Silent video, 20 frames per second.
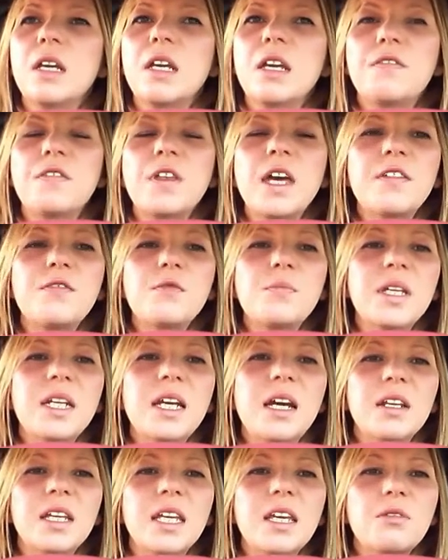if they haven't
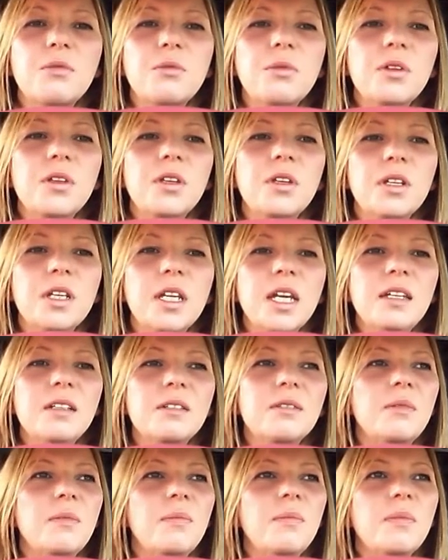been able to get through to you yet,
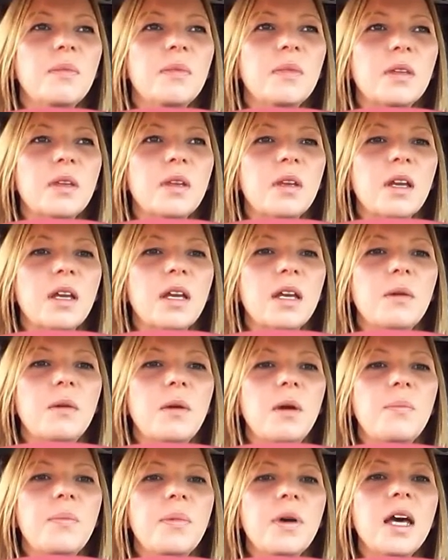
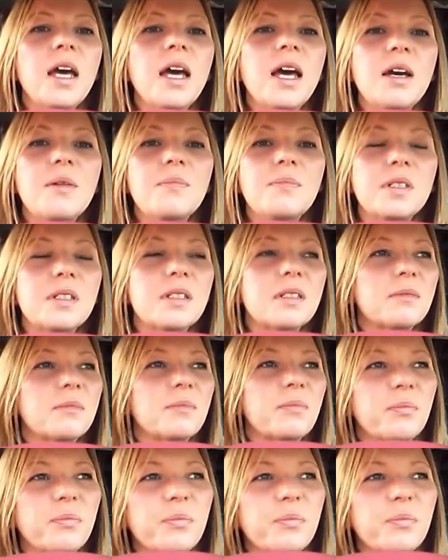perhaps